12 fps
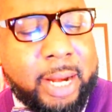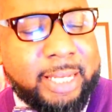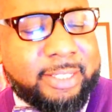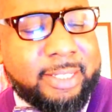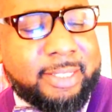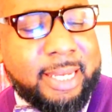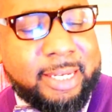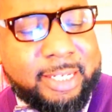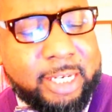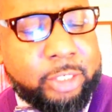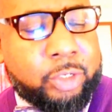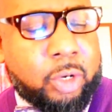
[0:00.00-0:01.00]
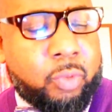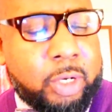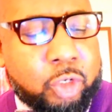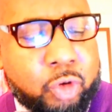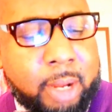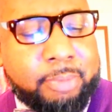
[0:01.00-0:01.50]
races in districts
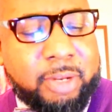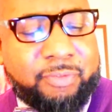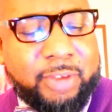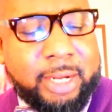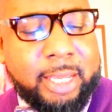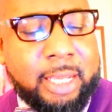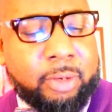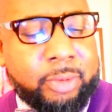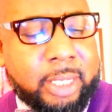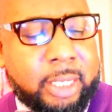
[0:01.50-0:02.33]
where Trump defeated Hillary